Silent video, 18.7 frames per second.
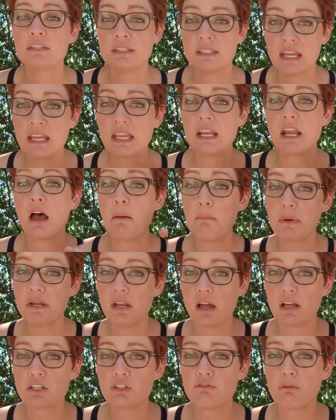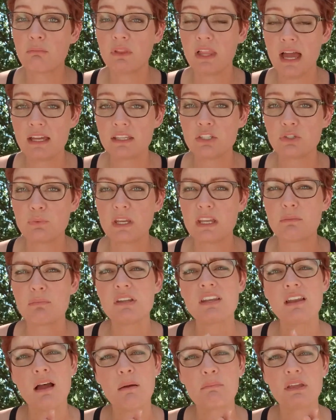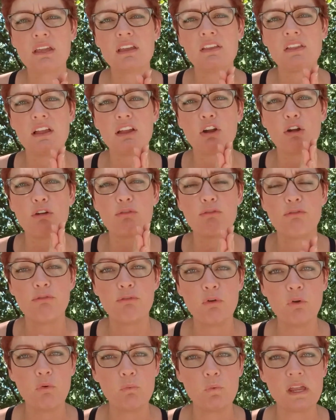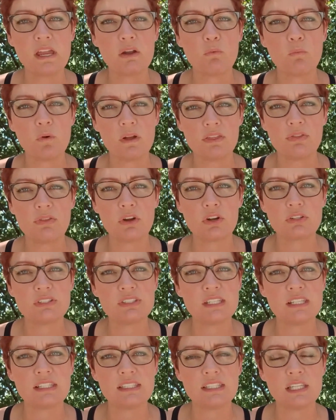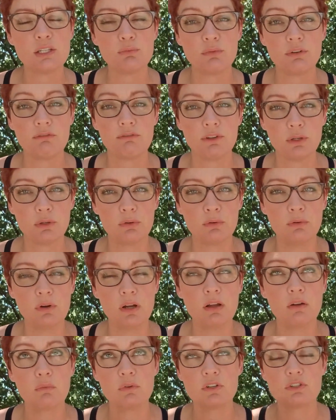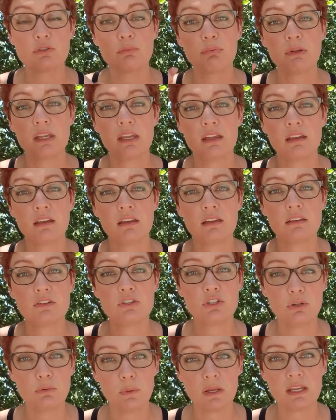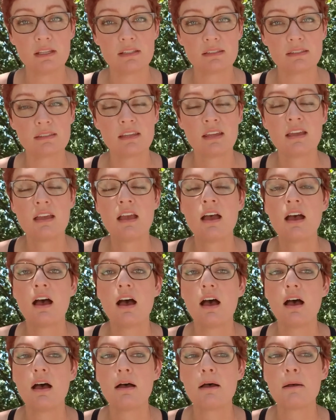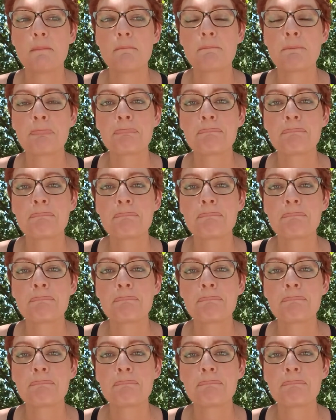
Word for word: take it up a notch from last week, but not be like our full week with our CC review, which will be 2 weeks. I